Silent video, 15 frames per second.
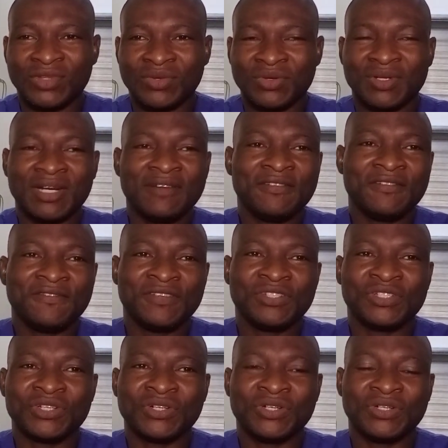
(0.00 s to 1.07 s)
Sonographic
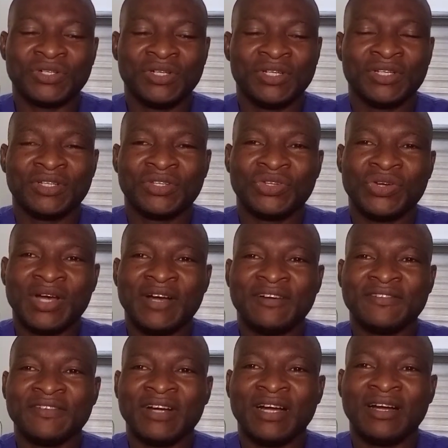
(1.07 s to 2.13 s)
feature, you
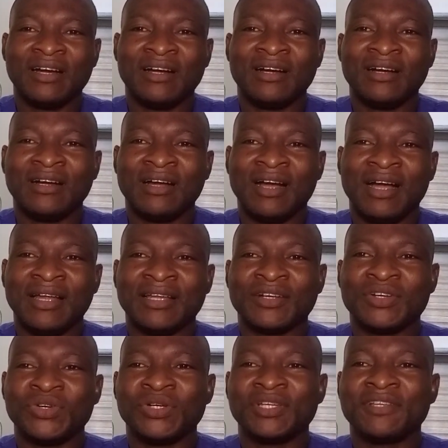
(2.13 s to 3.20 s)
have
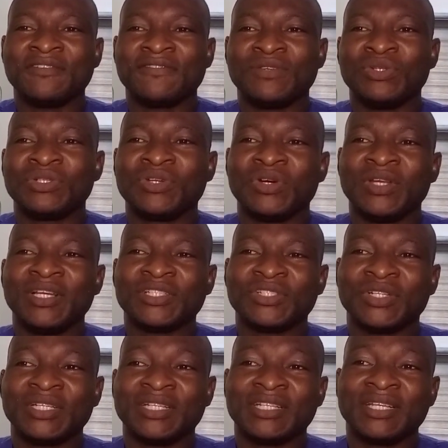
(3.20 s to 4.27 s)
anechoic fluid
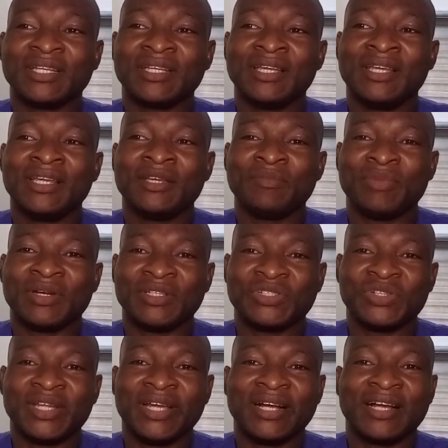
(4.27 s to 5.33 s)
collection in the
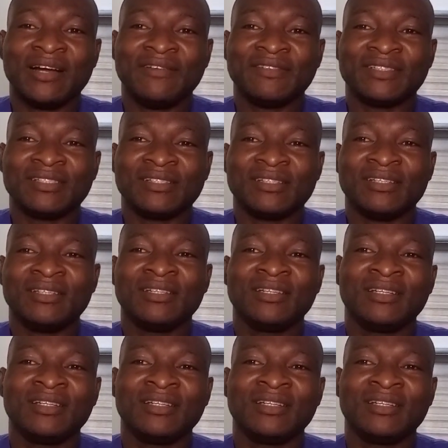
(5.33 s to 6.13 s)
peritoneal cavity,